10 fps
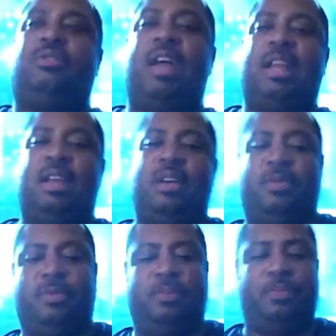Crackdown.
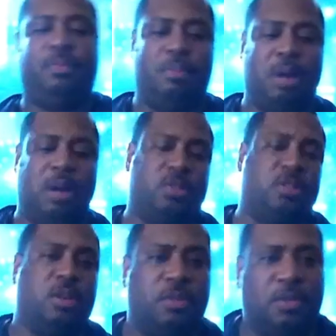
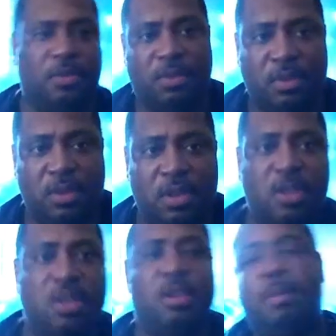Microsoft.
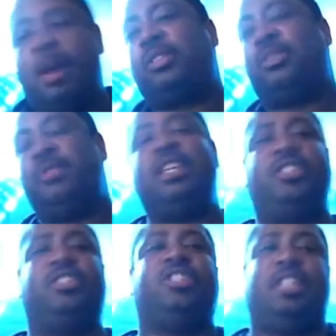Microsoft, you get
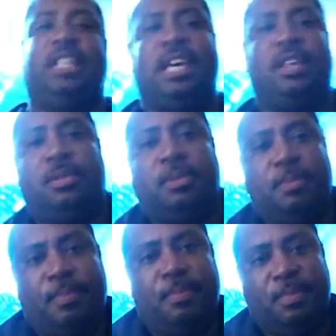your shit together.
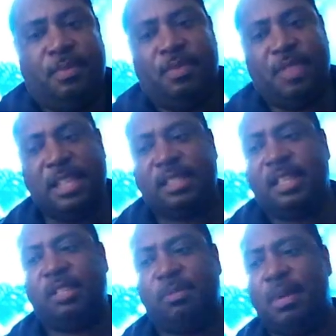This
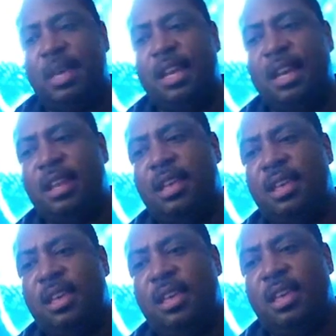has been
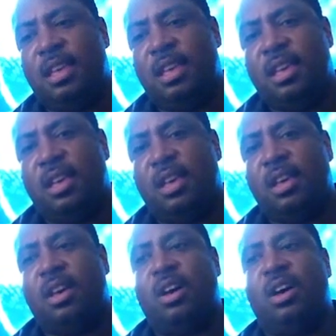
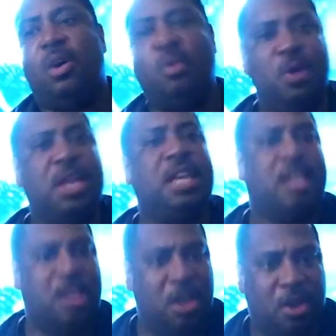a weak
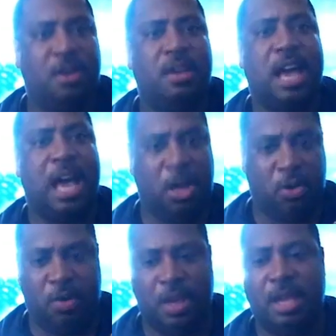year. I
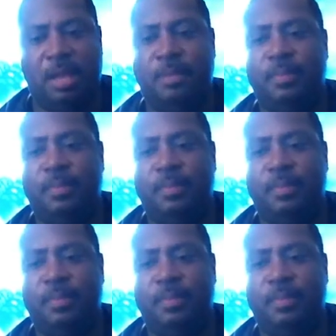agree.